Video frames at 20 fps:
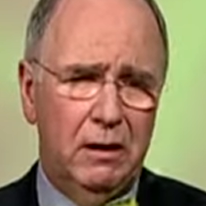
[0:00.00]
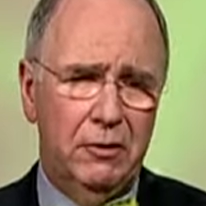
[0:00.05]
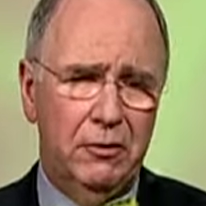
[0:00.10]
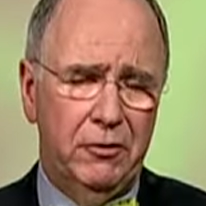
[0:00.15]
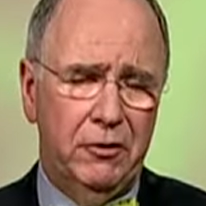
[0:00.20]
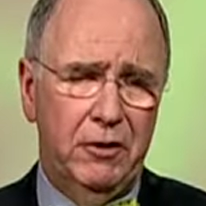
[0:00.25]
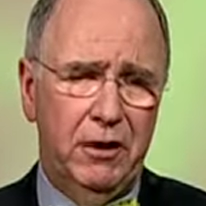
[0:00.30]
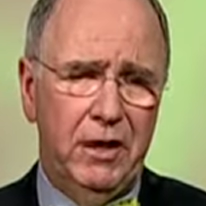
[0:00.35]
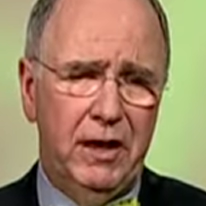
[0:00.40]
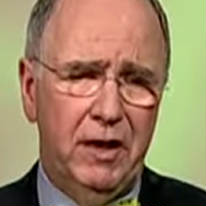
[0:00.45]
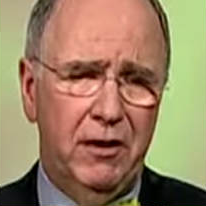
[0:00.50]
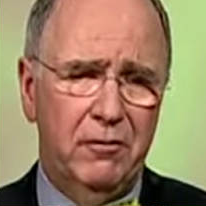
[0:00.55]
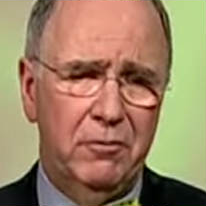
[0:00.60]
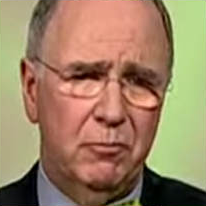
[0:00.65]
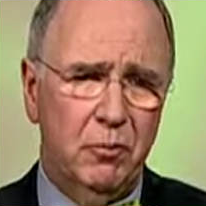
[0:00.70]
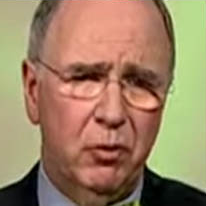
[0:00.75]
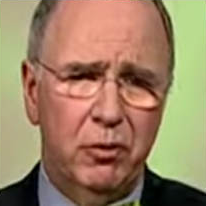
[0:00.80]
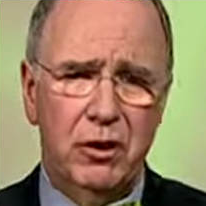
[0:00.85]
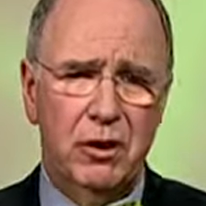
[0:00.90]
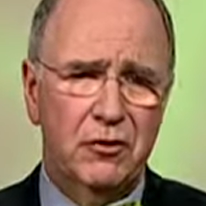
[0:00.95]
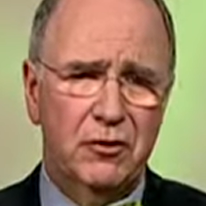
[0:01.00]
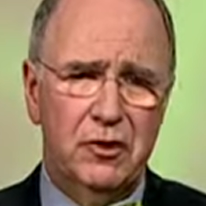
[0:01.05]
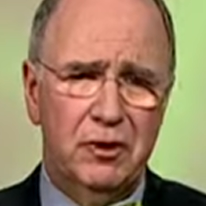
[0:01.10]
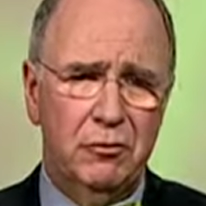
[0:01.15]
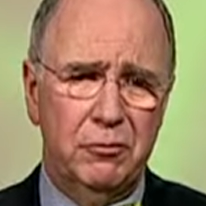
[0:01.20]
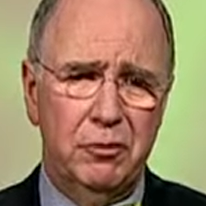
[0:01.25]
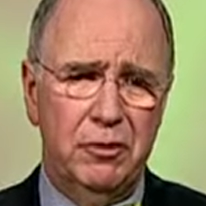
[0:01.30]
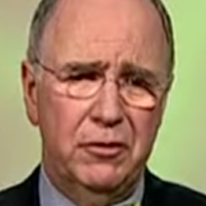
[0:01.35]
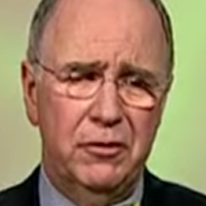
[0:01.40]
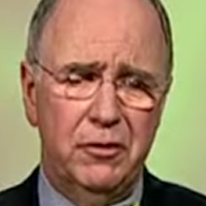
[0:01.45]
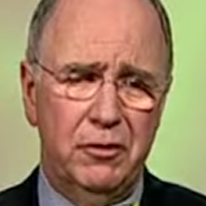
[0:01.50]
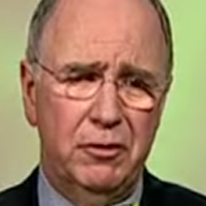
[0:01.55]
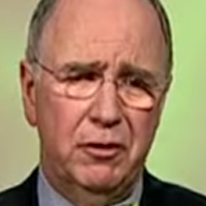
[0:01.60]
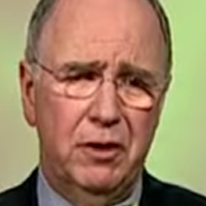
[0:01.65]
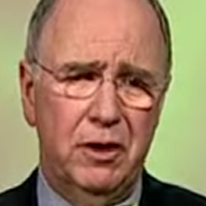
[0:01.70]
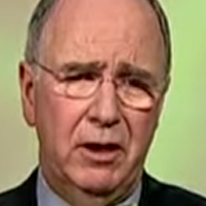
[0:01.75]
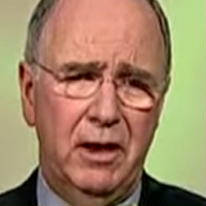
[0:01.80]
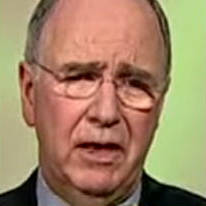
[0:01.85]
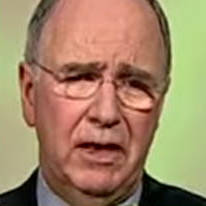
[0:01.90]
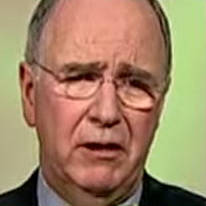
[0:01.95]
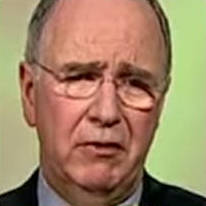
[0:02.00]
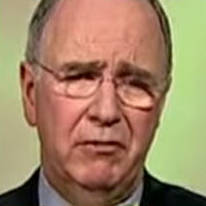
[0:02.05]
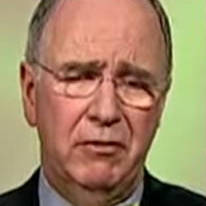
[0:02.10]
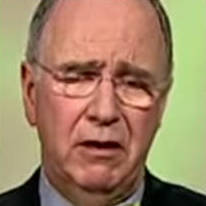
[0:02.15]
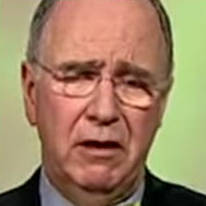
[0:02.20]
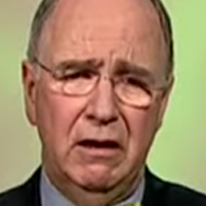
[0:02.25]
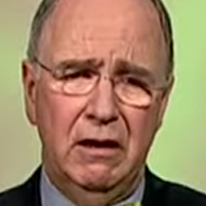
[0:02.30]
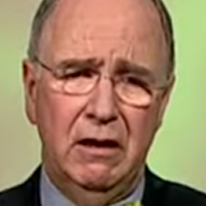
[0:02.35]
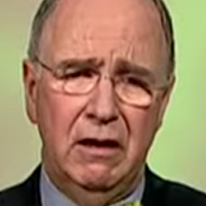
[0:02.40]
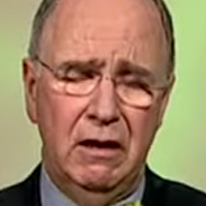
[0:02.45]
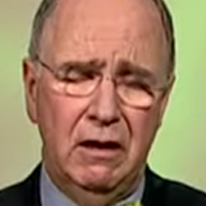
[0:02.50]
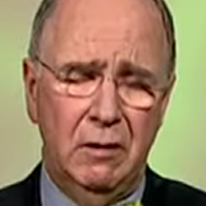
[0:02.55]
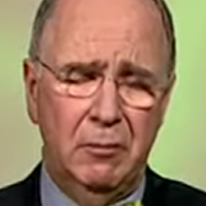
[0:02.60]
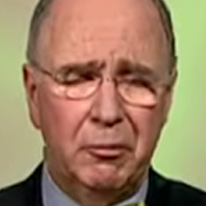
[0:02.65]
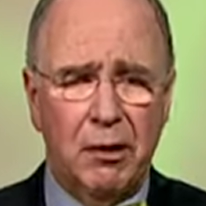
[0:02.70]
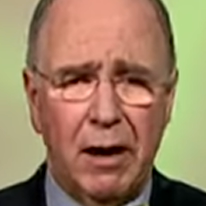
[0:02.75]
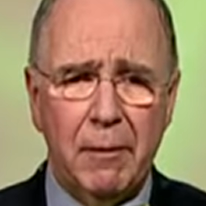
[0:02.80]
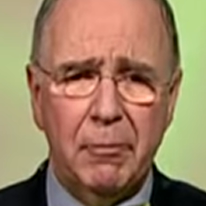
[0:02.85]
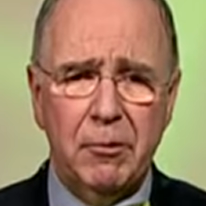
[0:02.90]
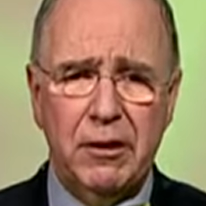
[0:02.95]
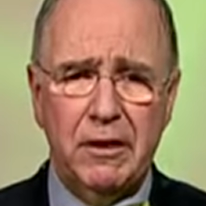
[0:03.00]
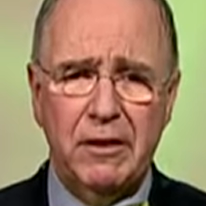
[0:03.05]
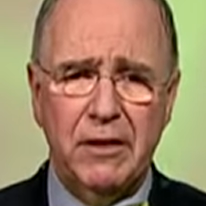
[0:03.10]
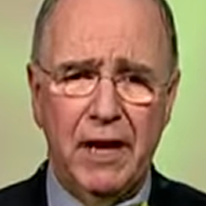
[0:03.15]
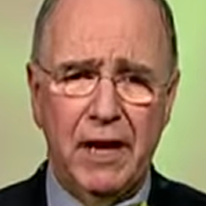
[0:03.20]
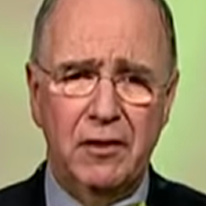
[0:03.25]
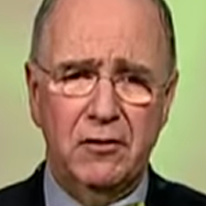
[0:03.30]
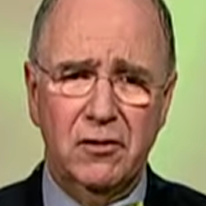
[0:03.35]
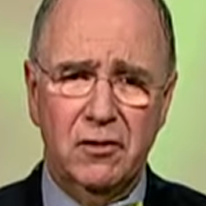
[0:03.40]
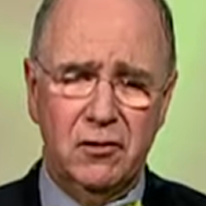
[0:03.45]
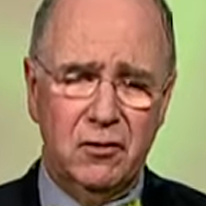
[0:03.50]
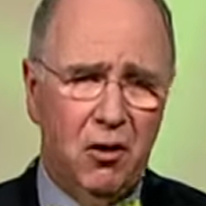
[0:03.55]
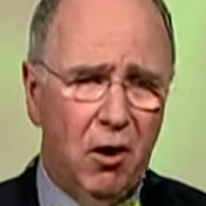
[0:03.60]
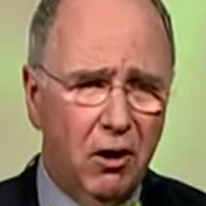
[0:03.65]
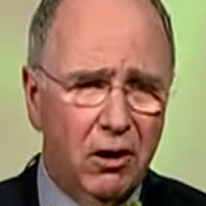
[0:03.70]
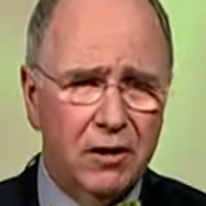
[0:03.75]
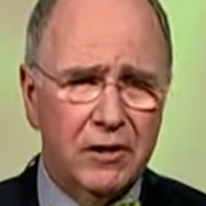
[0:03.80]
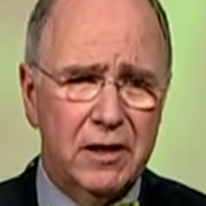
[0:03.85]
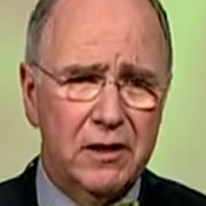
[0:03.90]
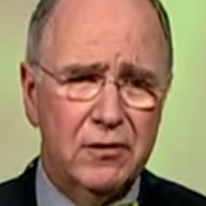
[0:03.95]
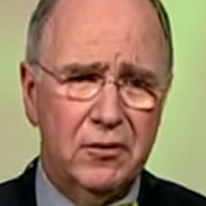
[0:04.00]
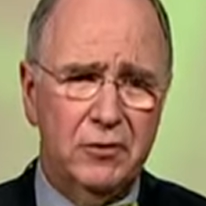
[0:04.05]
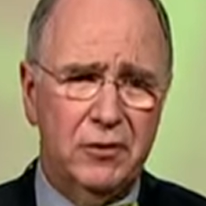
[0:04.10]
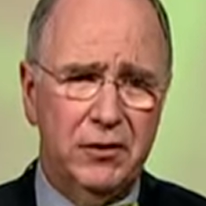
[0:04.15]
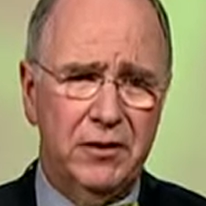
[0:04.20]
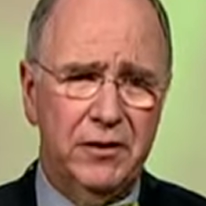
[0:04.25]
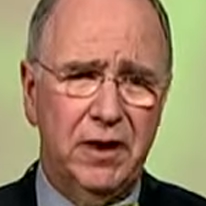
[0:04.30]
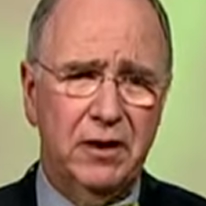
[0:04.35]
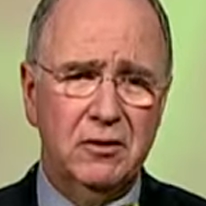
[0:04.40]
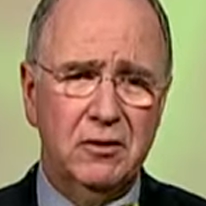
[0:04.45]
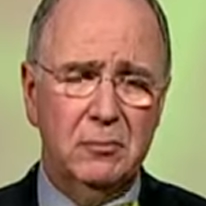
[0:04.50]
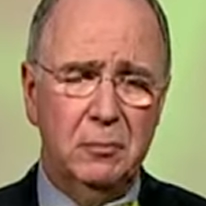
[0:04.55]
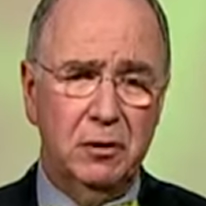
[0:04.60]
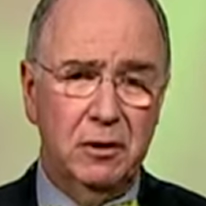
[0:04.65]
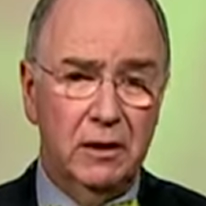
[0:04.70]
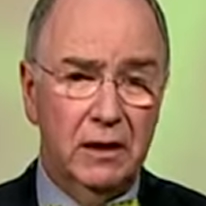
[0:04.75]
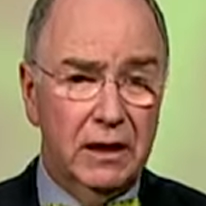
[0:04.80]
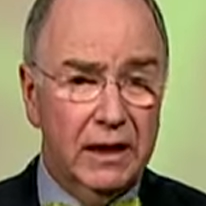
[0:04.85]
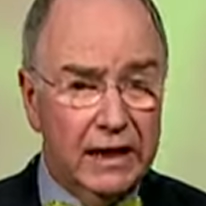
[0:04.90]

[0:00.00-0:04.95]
You're going to have mortgage interest, you're going to have property taxes. All of these are deductible